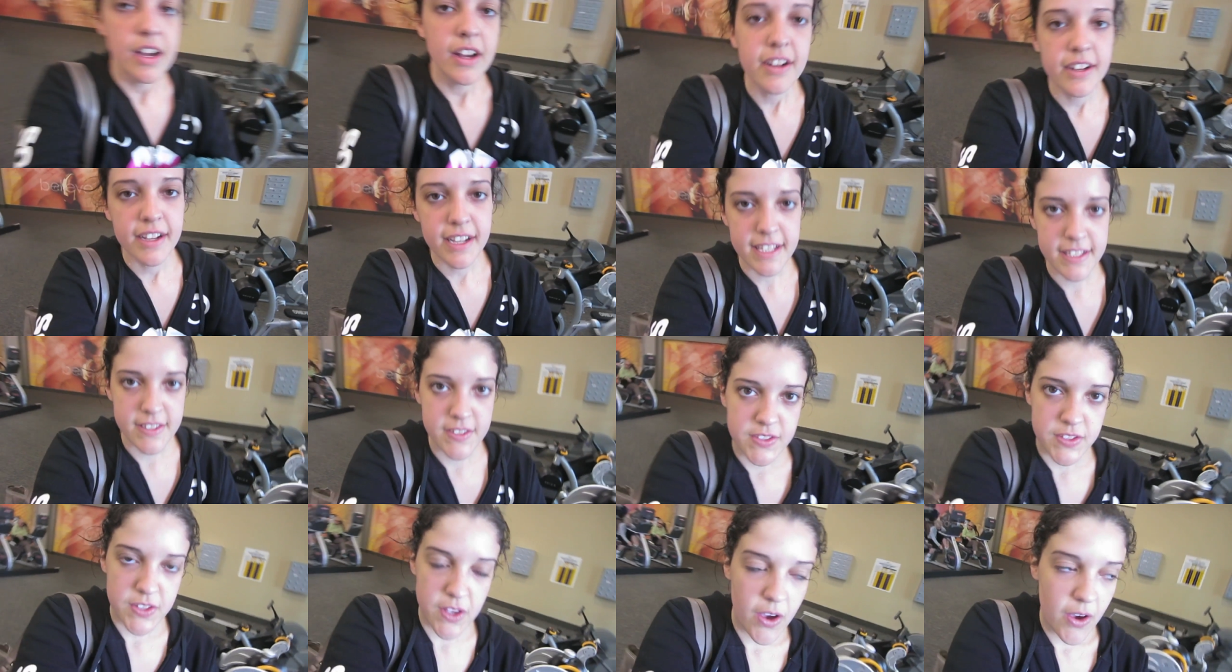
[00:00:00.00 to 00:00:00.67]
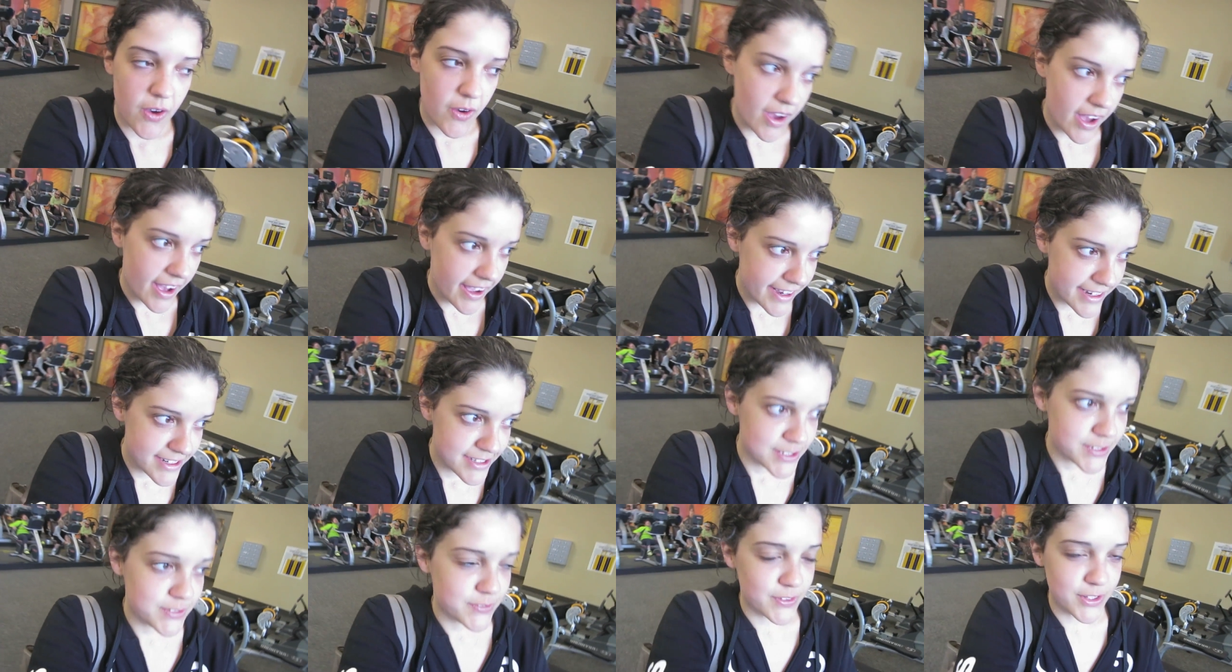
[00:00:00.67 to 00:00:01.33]
Alright, so I
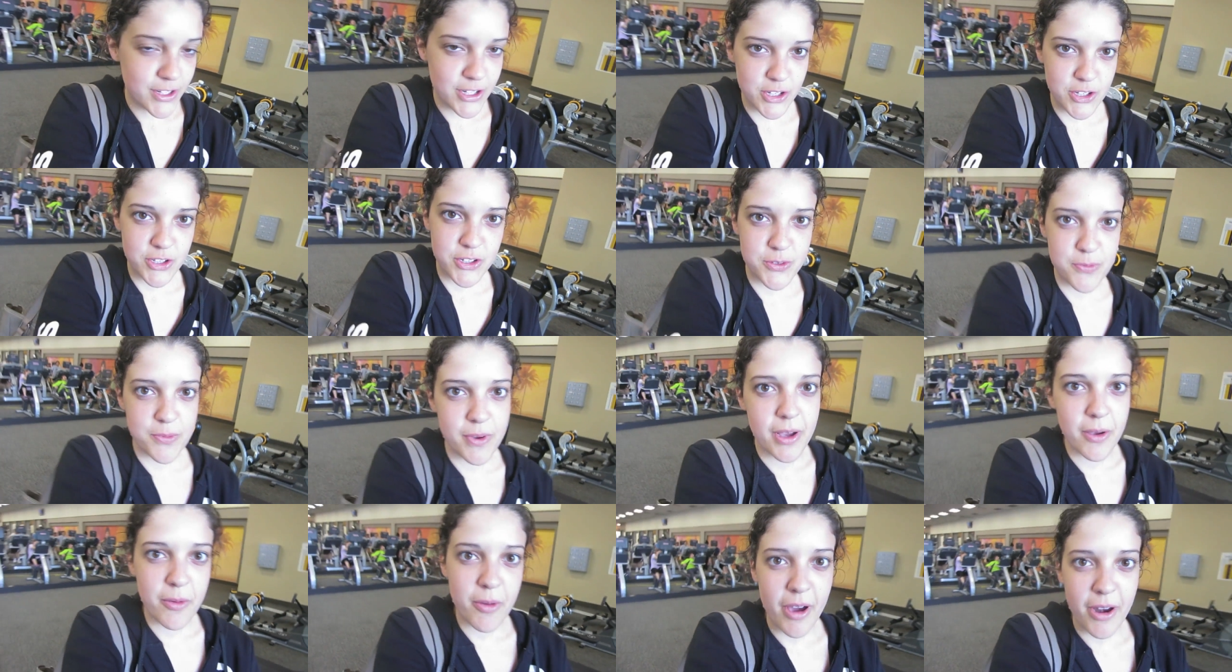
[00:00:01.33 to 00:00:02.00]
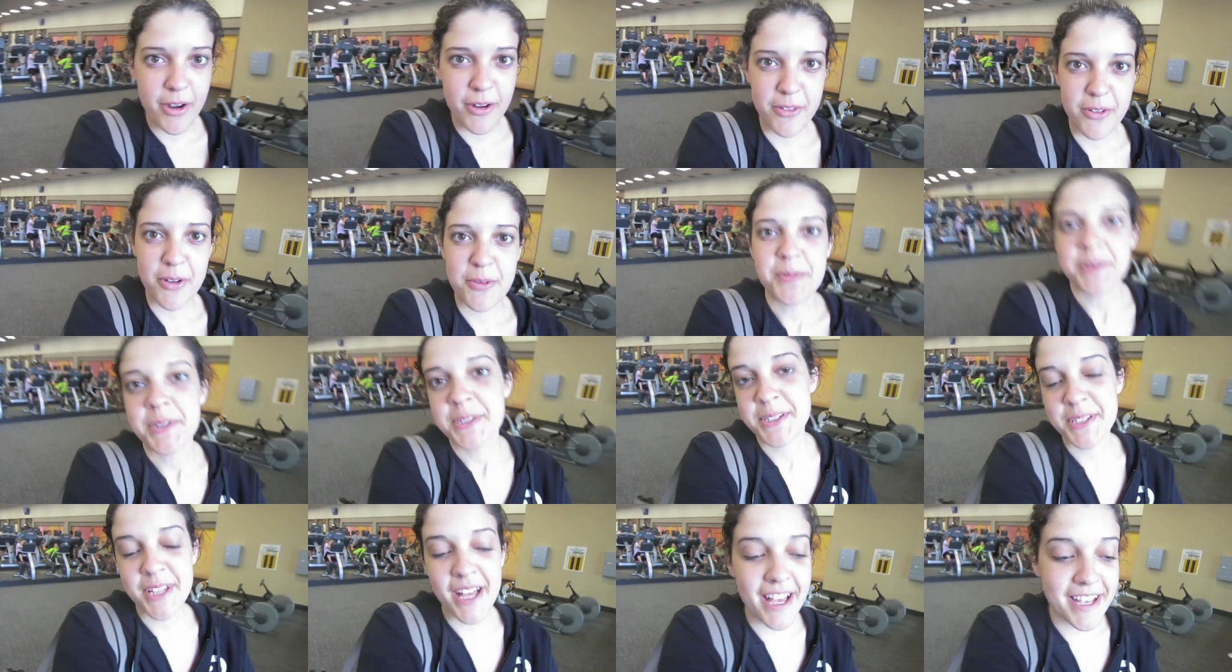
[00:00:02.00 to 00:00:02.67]
just finished my water
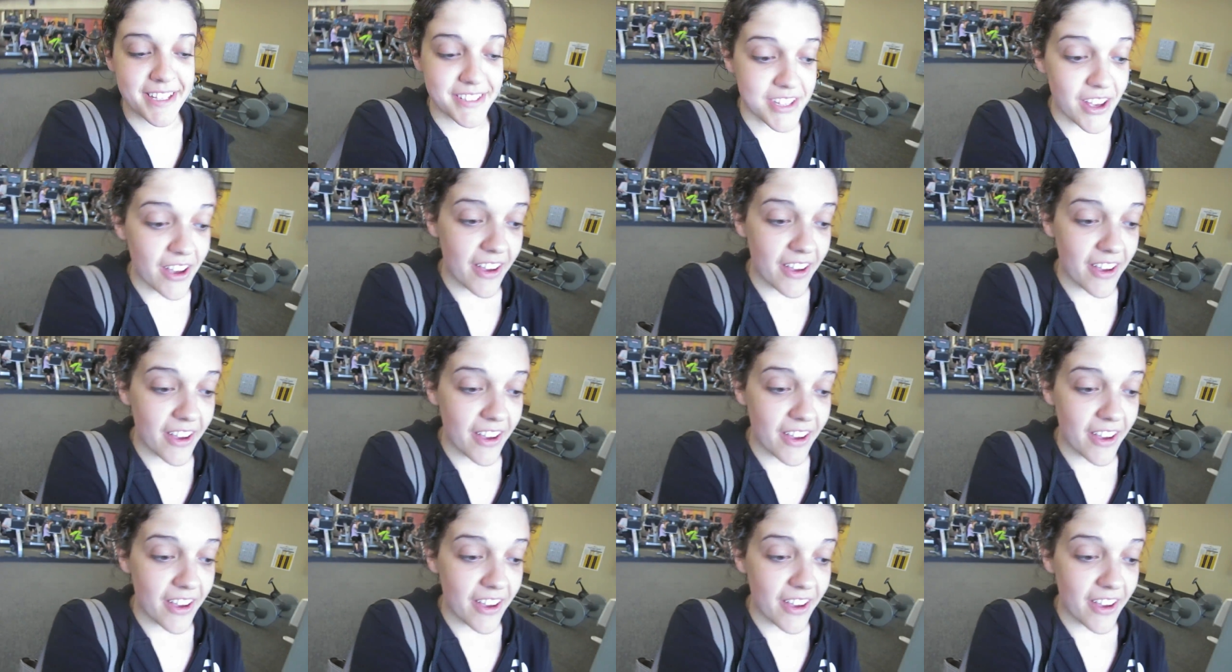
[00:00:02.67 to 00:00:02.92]
aerobics class,